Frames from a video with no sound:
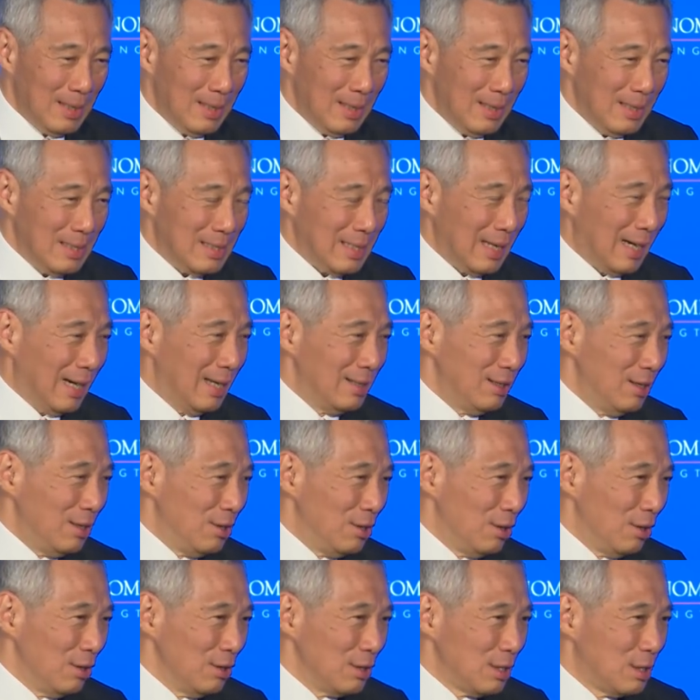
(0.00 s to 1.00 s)
it's
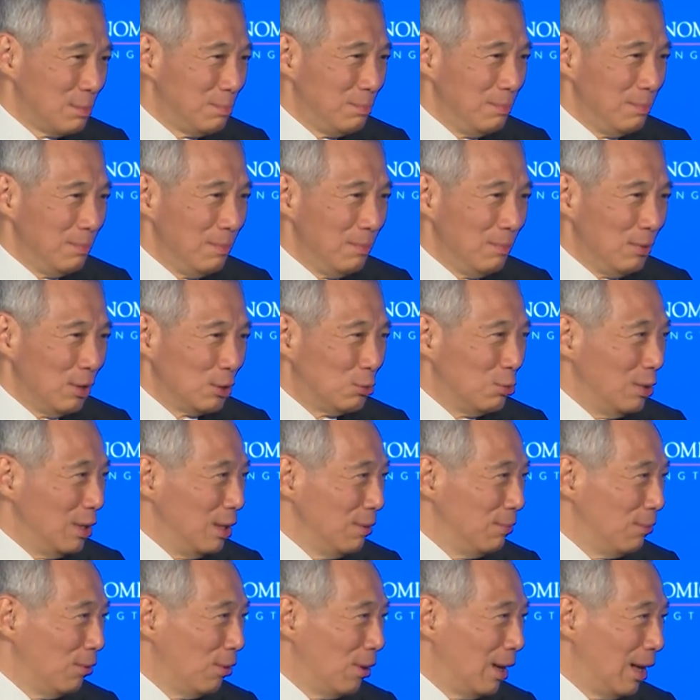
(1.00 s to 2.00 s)
$100 for
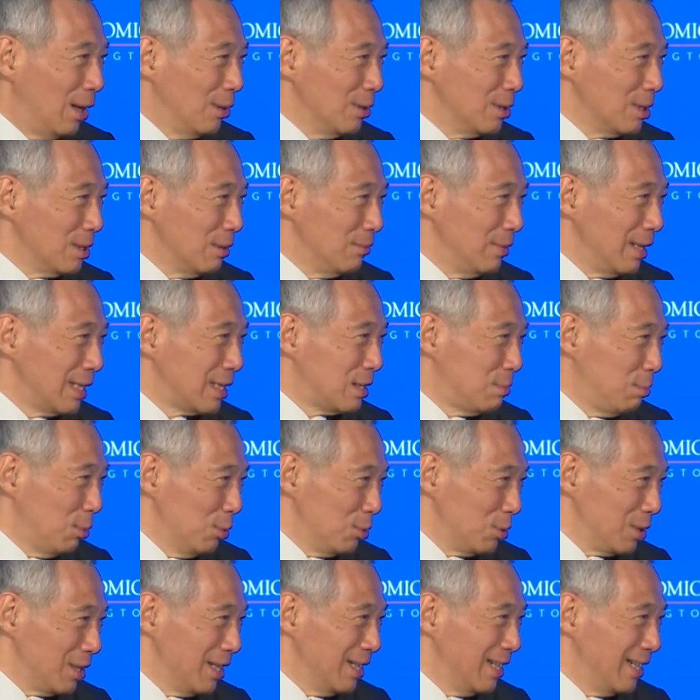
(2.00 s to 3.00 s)
24 hours of
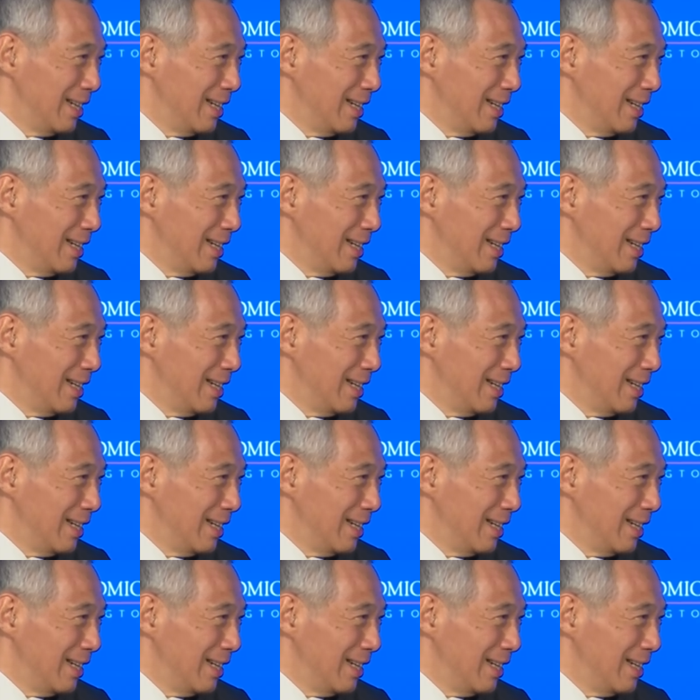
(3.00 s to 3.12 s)
exposure.